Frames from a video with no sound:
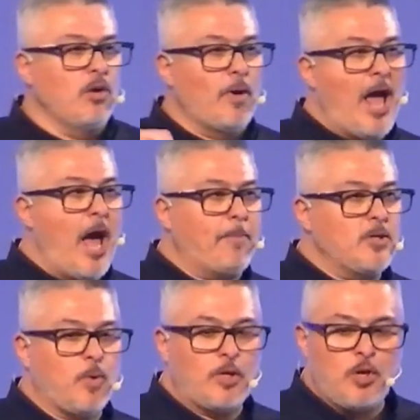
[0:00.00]
And you know what
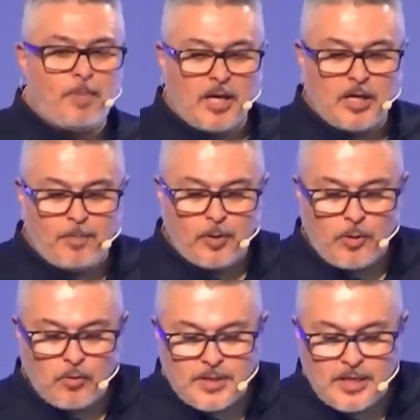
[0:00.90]
happens when you begin to
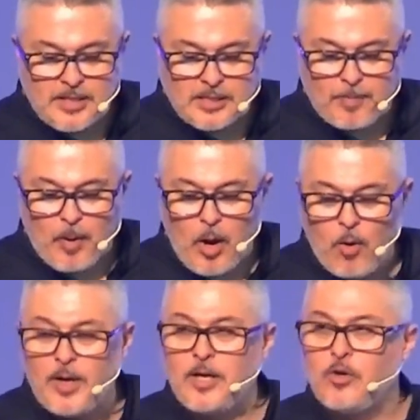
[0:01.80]
put those things as a
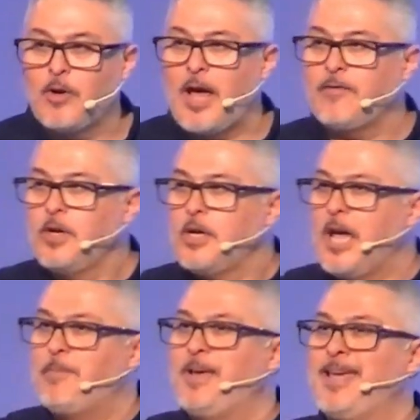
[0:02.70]
priority in your life?
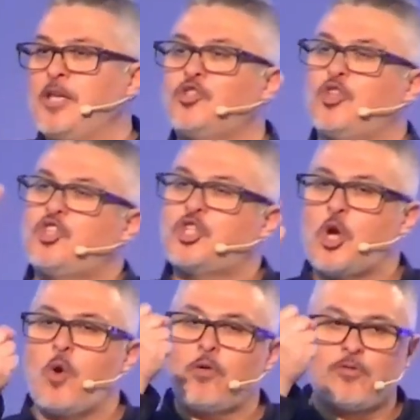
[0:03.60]
It begins to
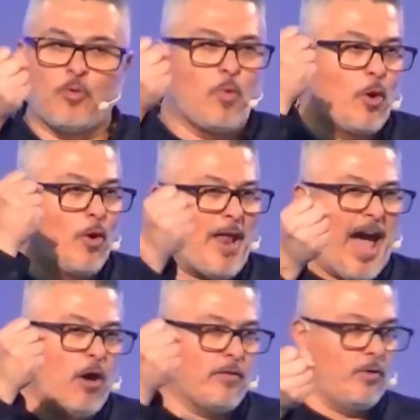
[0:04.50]
choke the
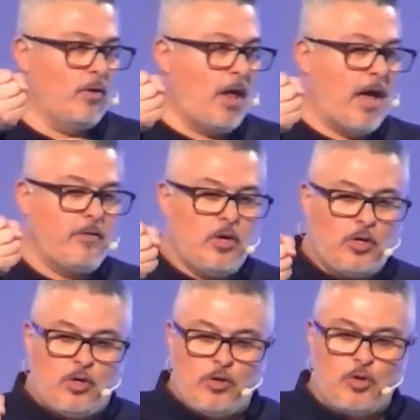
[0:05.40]
word out of your life.
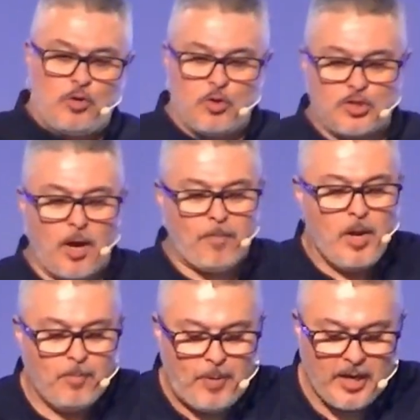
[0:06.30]
You
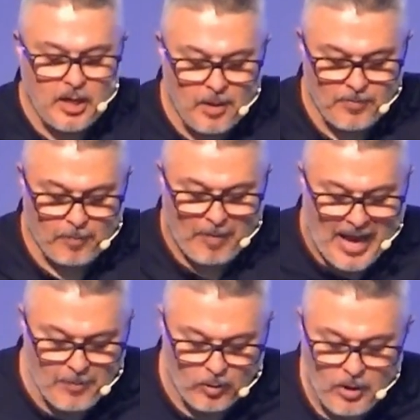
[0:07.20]
stop picking up
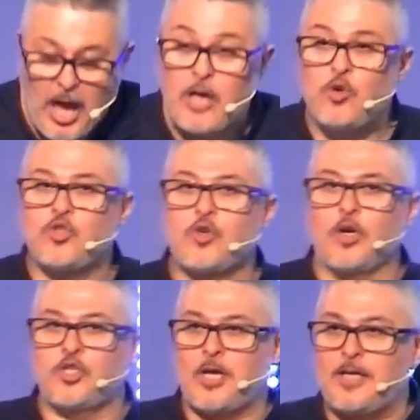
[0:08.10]
the Bible and you
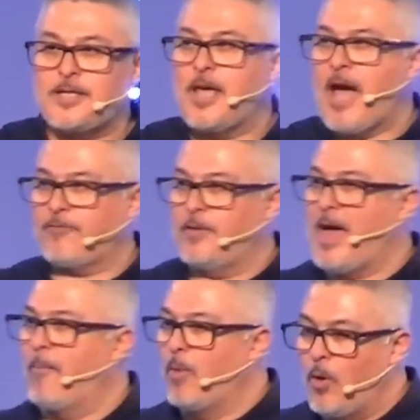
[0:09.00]
start chasing
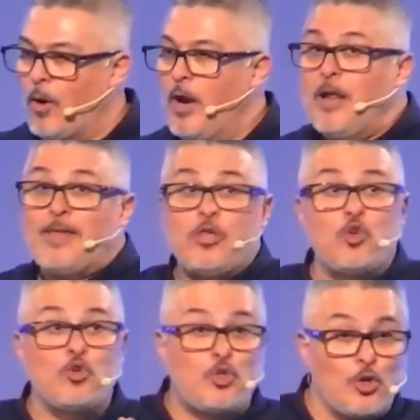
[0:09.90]
after that more
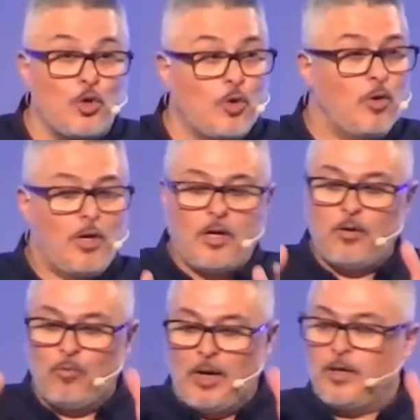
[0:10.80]
than you do
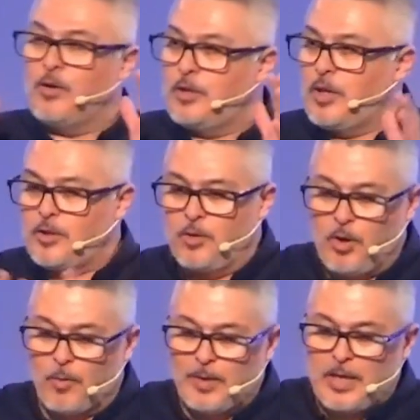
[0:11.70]

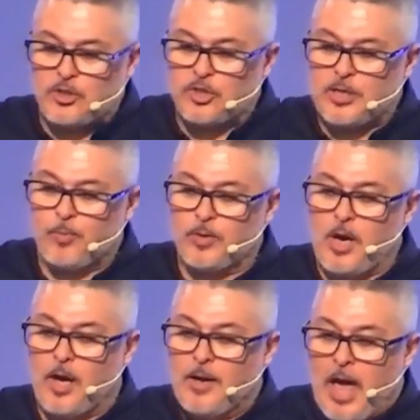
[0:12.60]
your
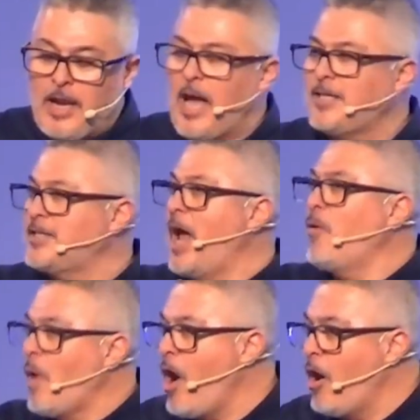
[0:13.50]
relationship with God. And
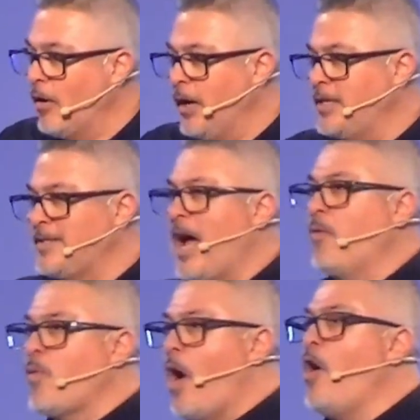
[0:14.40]
it's not wrong. It's
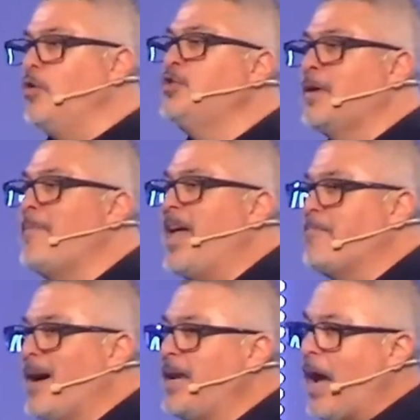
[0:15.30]
not wrong to
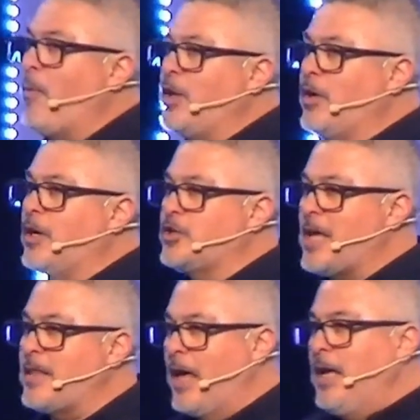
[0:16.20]
make money. I want you to
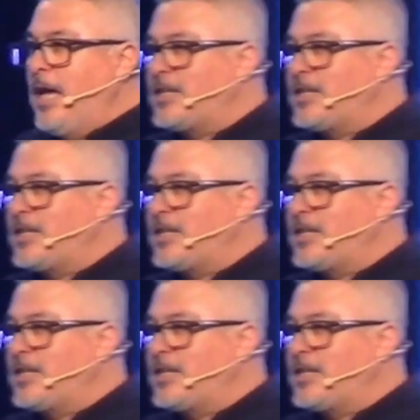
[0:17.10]
understand that.